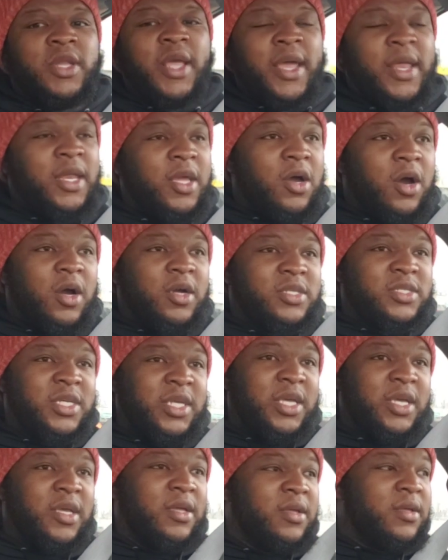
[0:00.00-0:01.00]
Danny
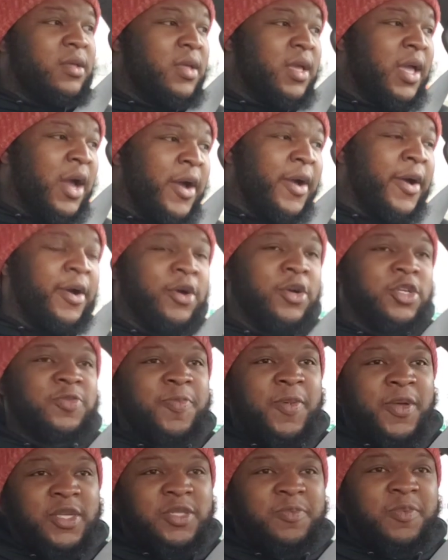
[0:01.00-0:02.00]
Garcia, Errol
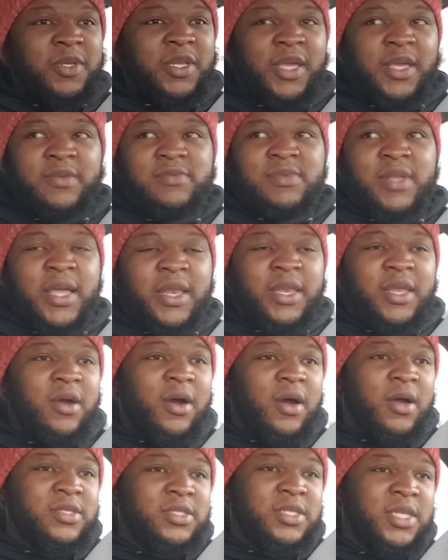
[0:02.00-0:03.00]
Spence believes Danny
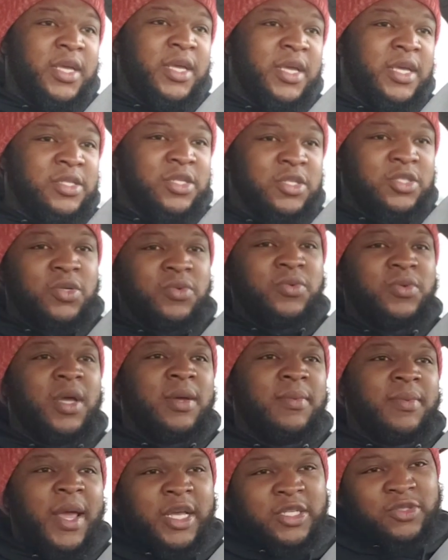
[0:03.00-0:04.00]
Garcia is a
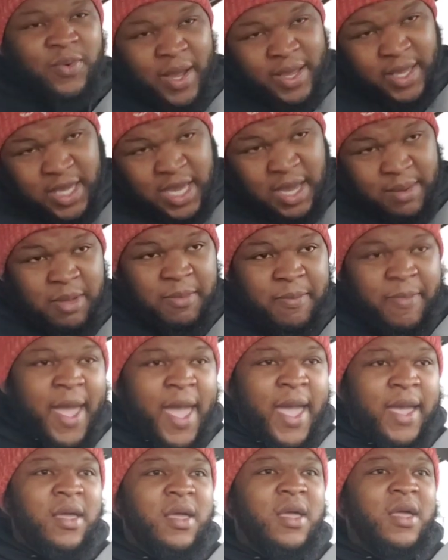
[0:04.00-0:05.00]
tuna. That's why he coming
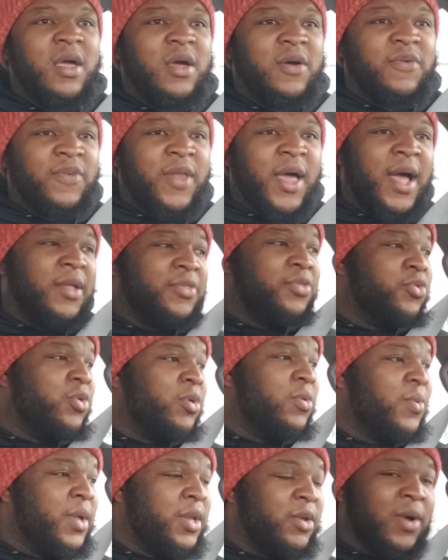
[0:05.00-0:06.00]
back flying
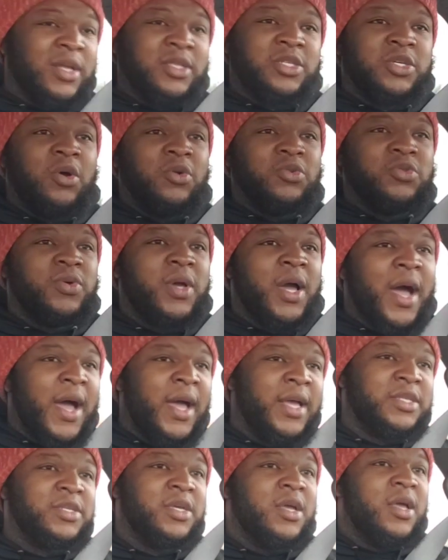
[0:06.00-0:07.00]
through a window. I told you
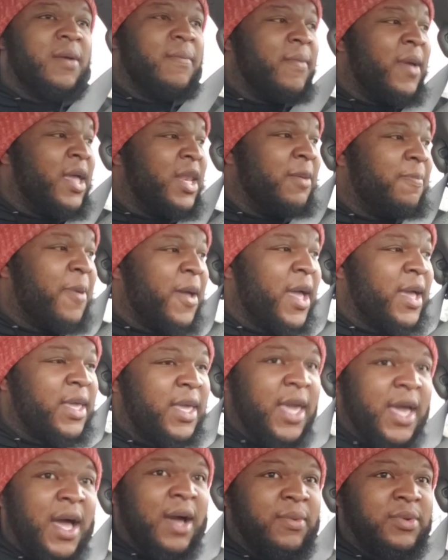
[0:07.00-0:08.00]
guys, Manny
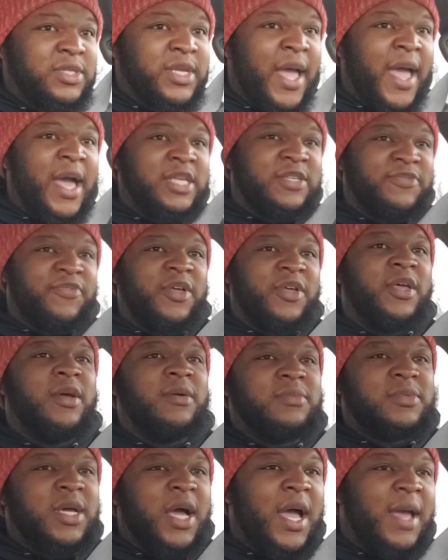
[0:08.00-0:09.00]
Pacquiao was asked for
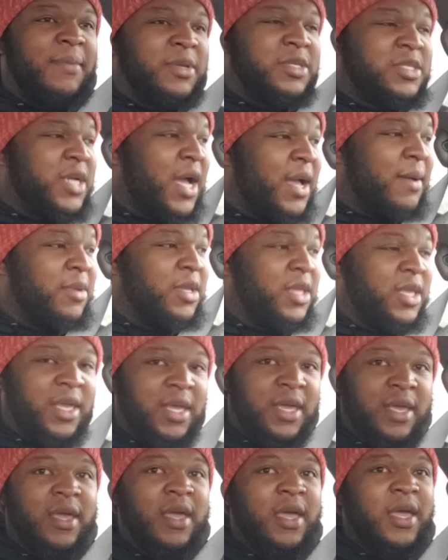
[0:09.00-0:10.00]
him time and time
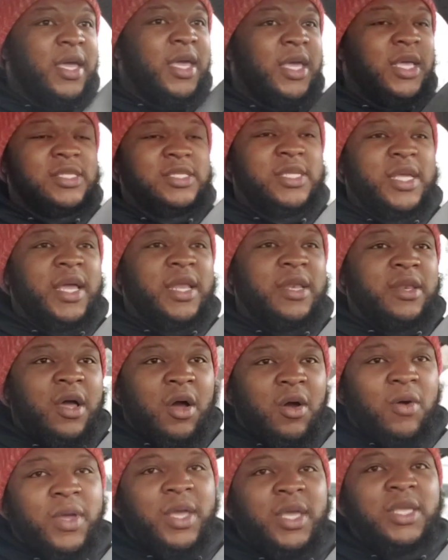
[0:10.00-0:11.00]
again. He said
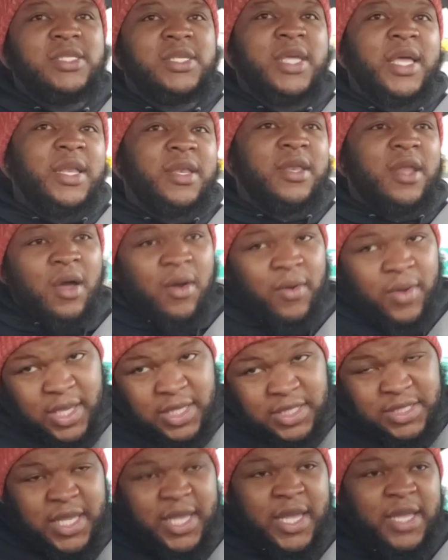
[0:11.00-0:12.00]
no. He said no.
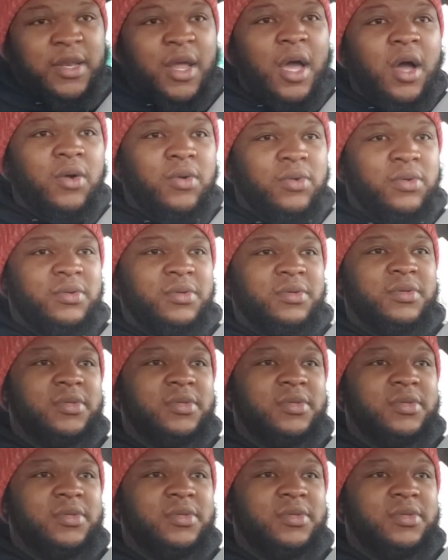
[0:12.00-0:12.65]
He said no.